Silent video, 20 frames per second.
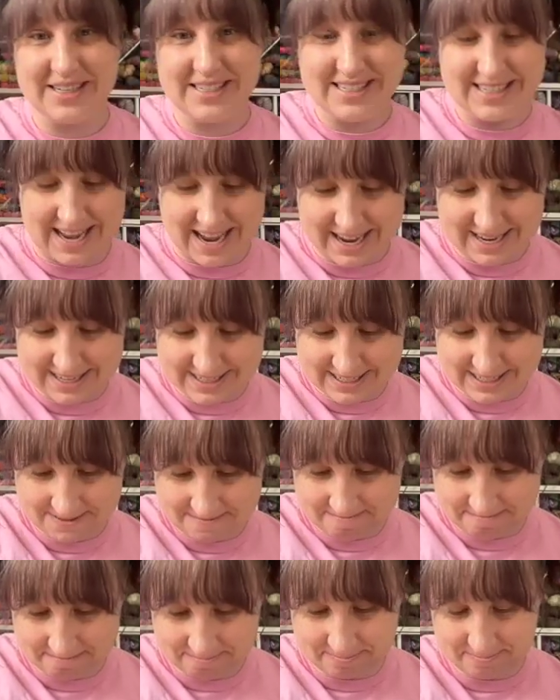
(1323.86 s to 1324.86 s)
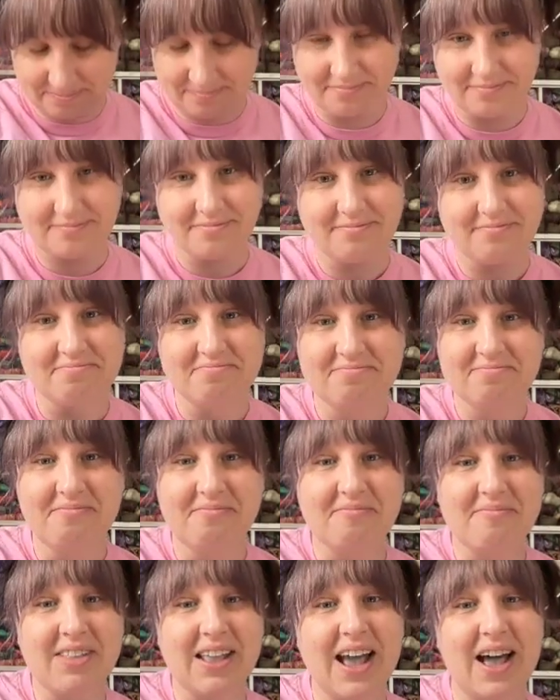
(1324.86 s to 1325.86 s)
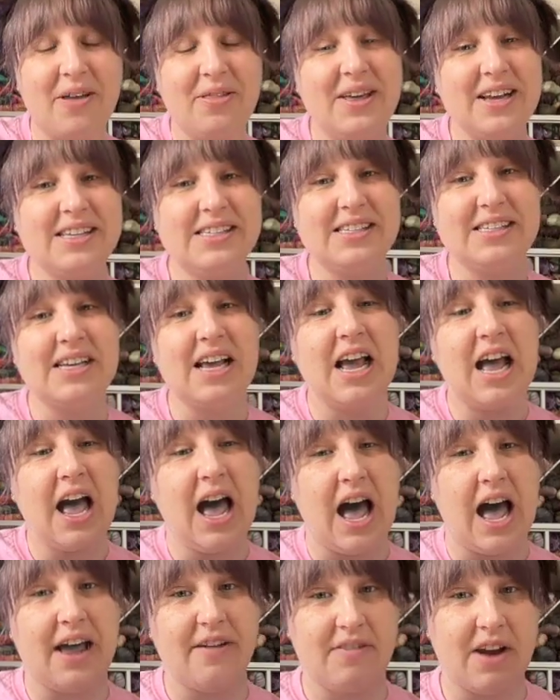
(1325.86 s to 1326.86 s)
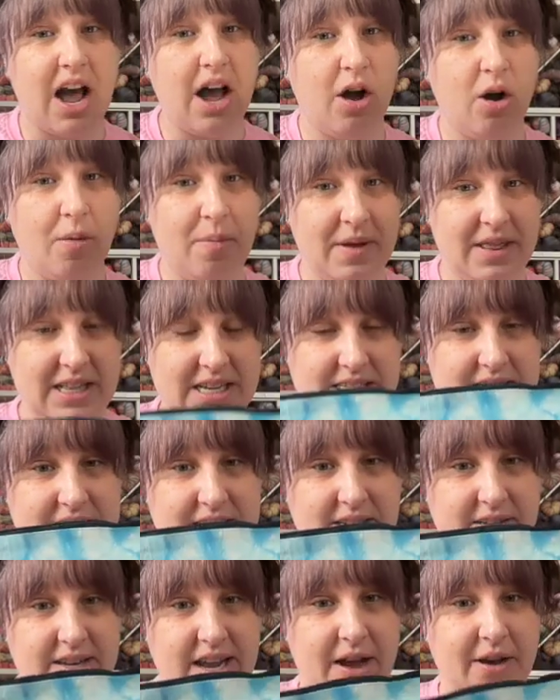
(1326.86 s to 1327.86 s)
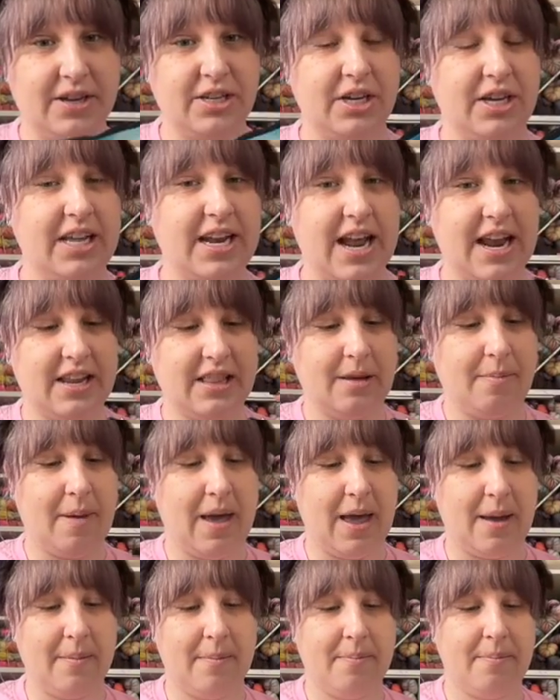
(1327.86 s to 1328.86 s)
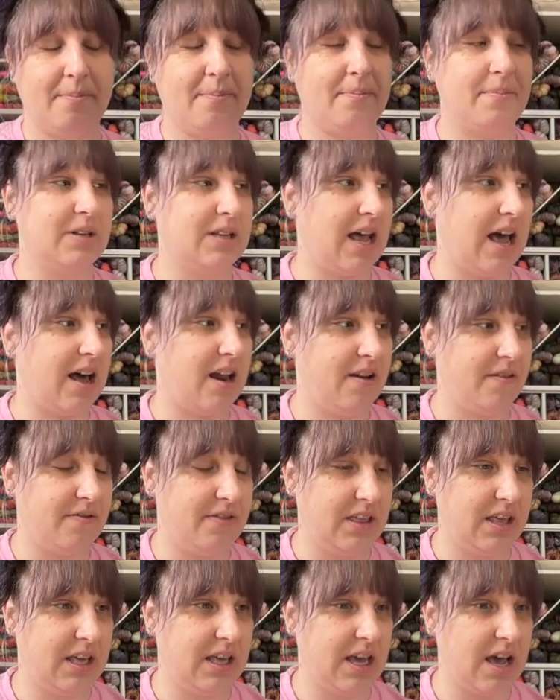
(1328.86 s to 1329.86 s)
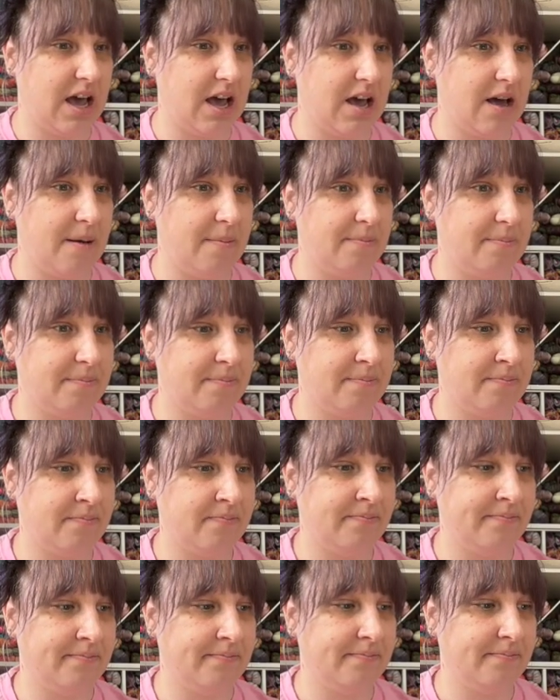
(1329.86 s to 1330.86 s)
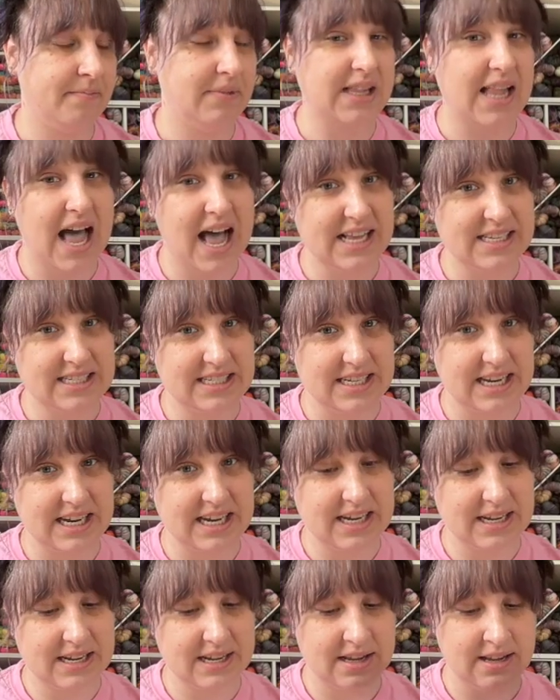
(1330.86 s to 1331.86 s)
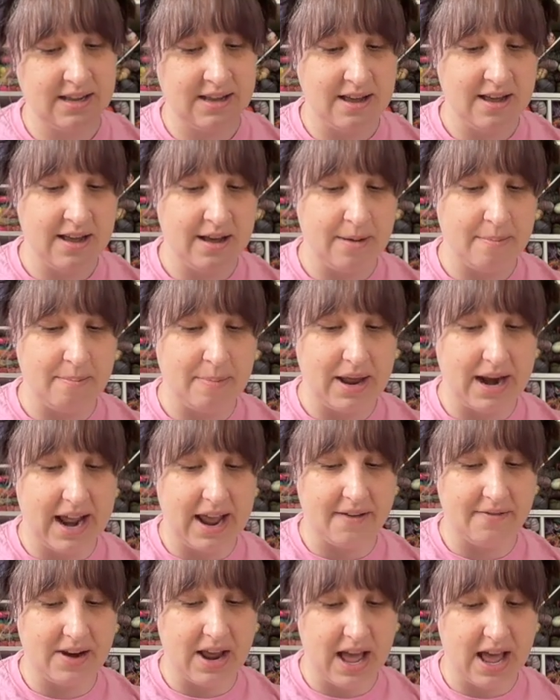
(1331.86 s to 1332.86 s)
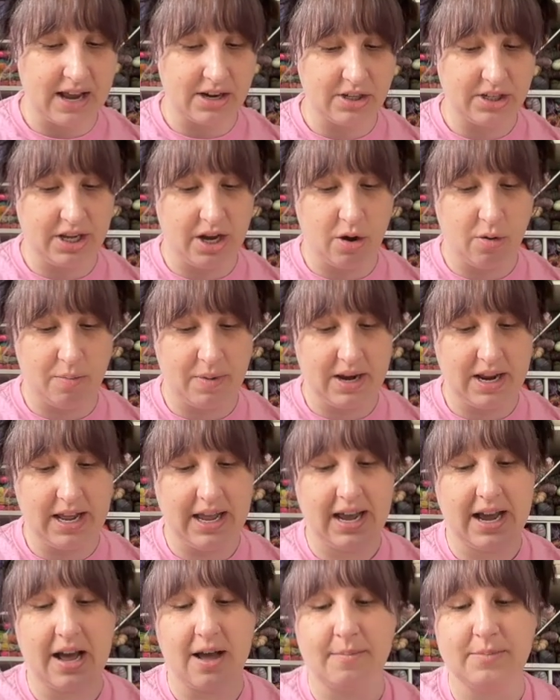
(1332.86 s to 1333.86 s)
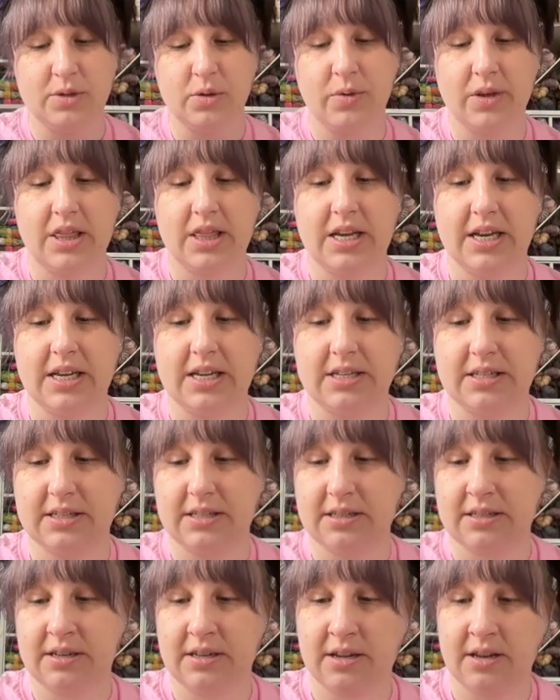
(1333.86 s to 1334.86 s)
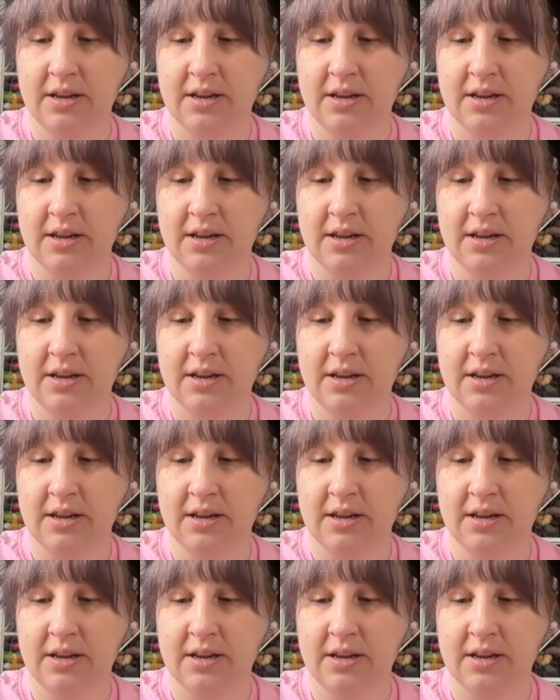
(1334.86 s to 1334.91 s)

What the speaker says: set. Now this, I've not opened this until now. I took it out of the plastic, but I have not actually opened it. It comes with this